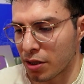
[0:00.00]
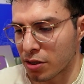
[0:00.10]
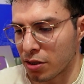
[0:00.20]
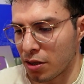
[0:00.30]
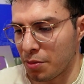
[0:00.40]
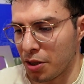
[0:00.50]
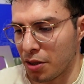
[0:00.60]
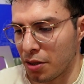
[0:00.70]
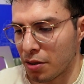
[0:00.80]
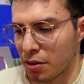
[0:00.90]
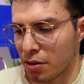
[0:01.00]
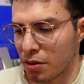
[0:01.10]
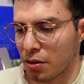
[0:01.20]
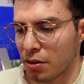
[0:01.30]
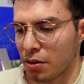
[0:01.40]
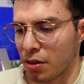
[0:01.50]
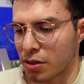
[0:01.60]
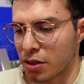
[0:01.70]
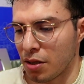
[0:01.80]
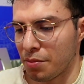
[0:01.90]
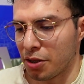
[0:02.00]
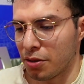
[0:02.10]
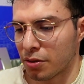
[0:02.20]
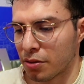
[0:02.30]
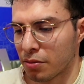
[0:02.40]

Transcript: That's gonna be good.